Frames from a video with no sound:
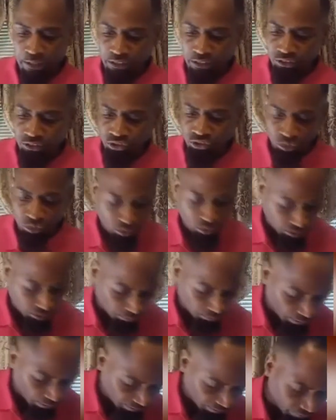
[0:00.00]
It is truly
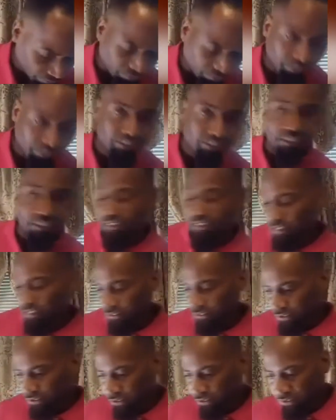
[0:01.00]
a blessing. He said,
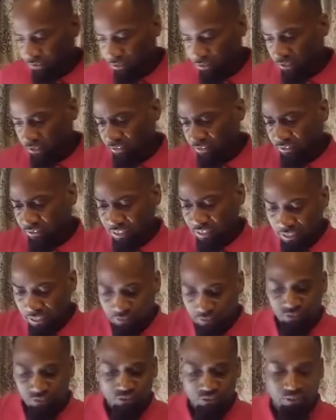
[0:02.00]
enter into his
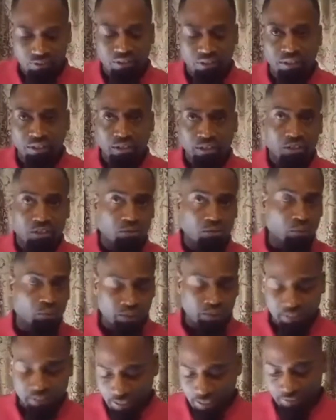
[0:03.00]
gates
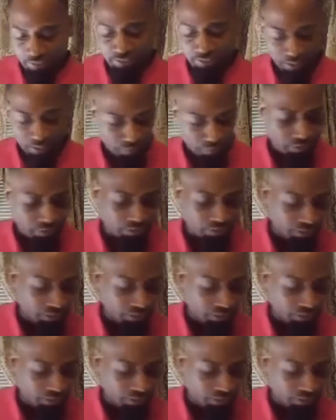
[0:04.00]
with thanksgiving